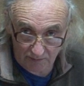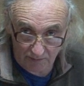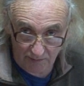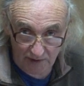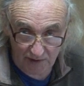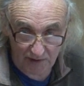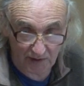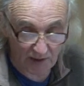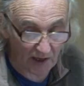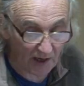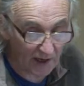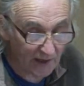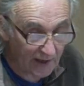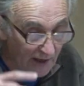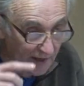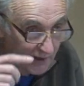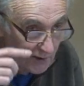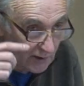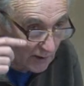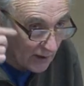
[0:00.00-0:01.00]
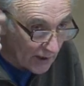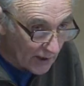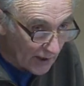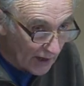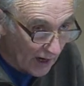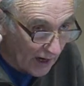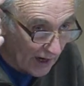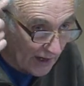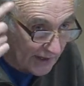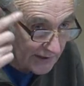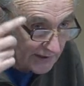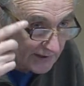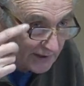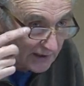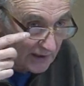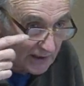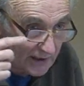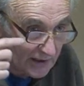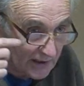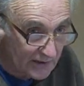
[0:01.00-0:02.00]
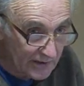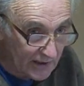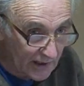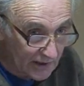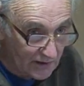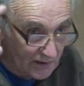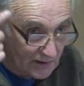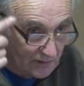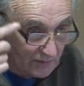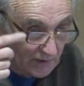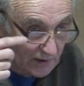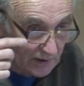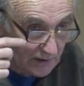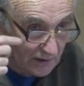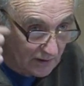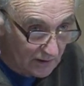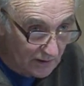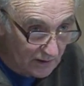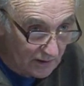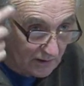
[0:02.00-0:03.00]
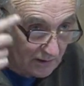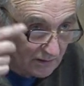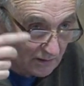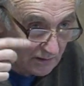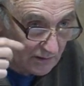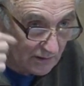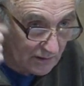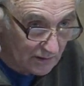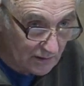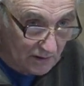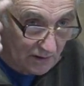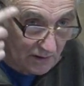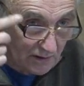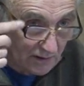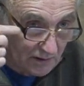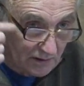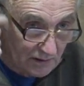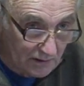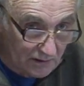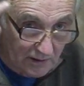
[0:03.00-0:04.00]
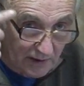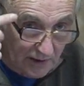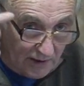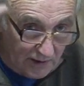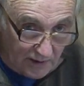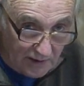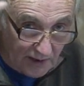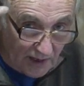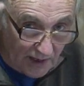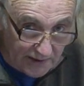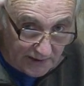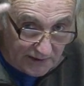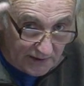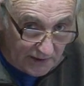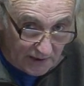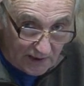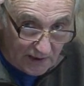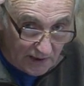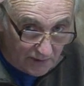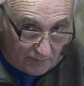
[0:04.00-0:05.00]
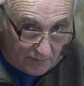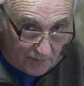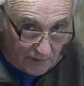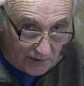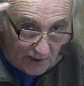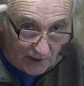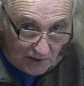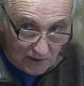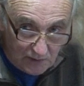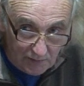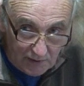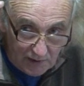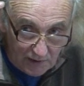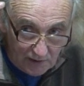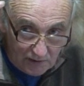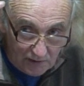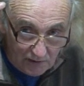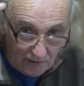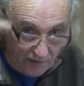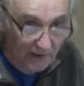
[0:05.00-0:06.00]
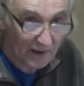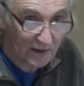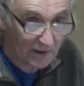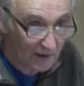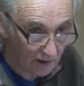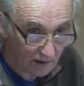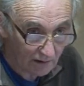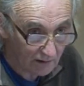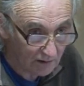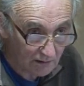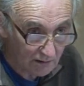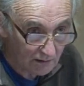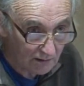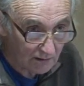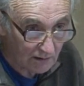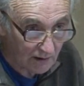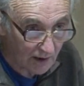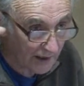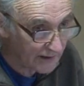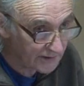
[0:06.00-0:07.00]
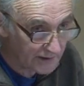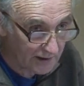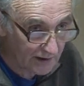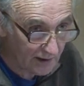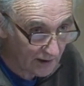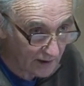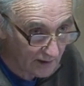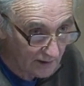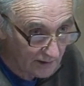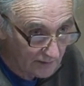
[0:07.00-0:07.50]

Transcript: Means I, idea is doesn't mean uh, uh, idea. Him just means thinking, idea.